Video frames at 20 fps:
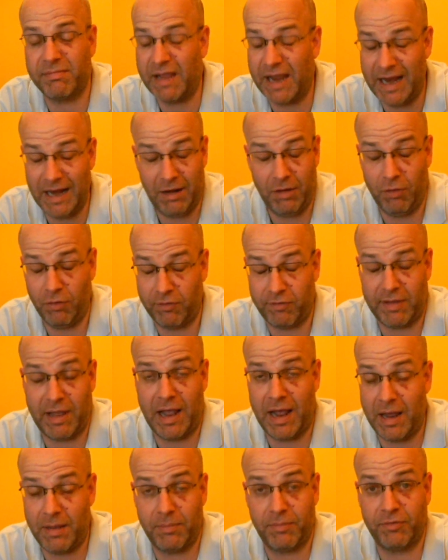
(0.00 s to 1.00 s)
It looks
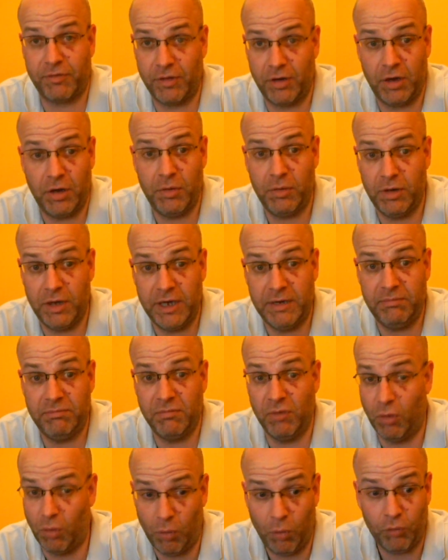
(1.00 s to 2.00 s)
absolutely
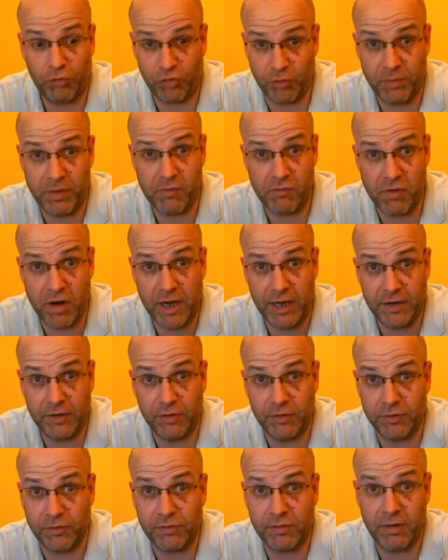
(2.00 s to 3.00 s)
awesome, it really
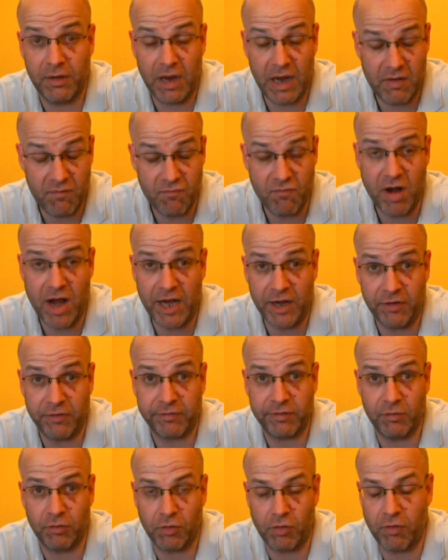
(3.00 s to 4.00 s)
does
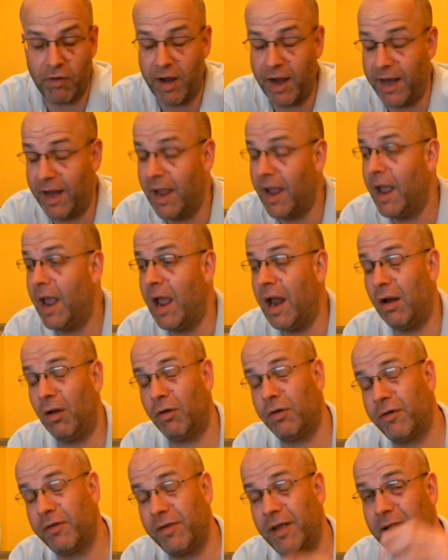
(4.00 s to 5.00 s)
look great.
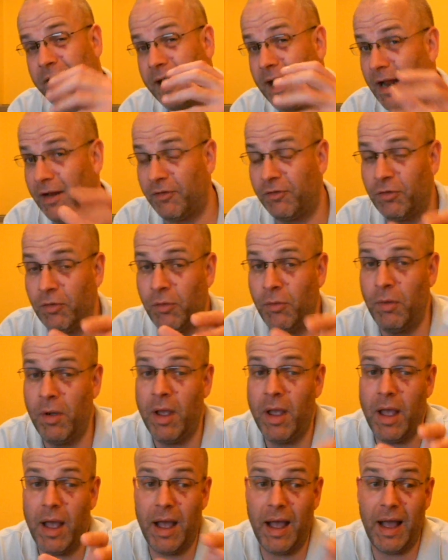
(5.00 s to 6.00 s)
Like I said, the actual
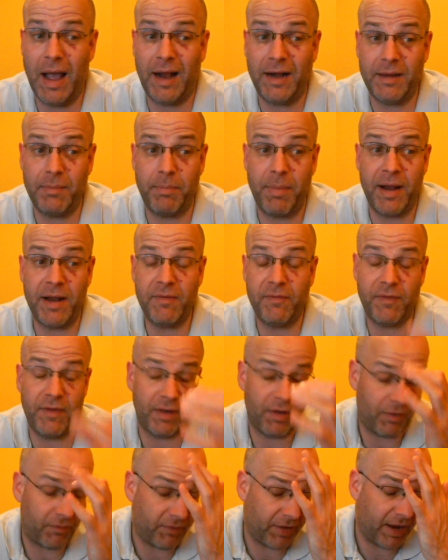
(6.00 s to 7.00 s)
added
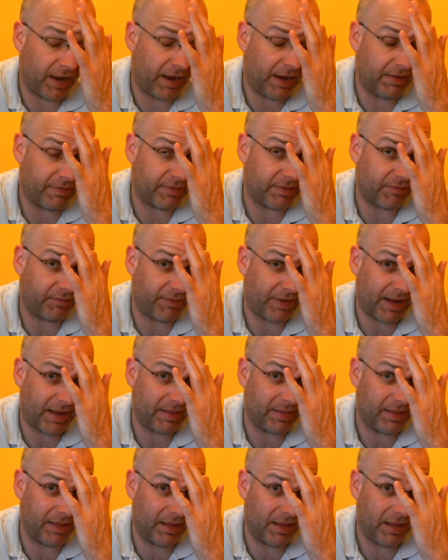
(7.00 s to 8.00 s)
benefit of it is the
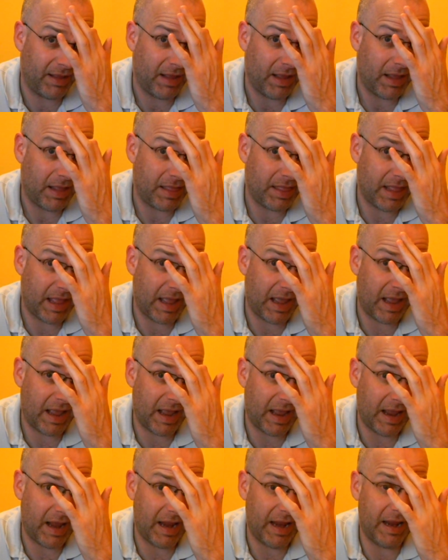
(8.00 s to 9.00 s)
fact that
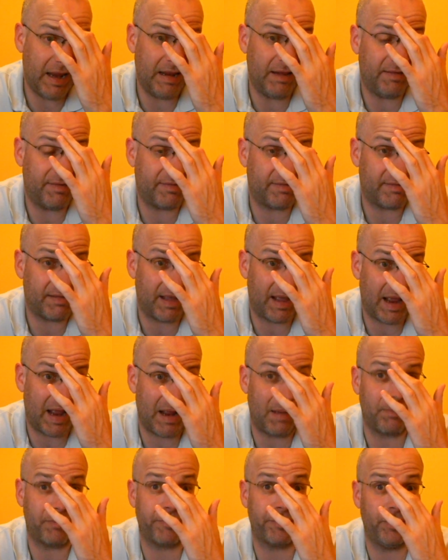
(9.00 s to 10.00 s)
there is
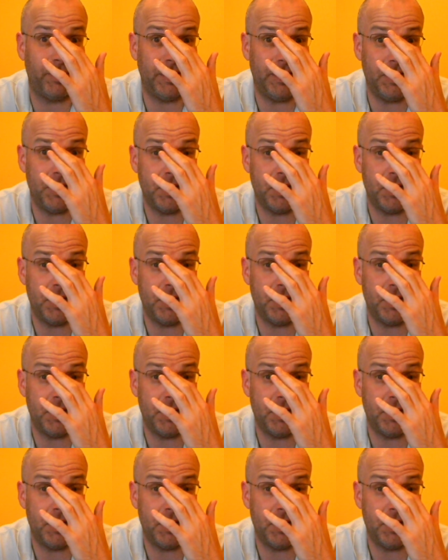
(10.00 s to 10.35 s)
absolutely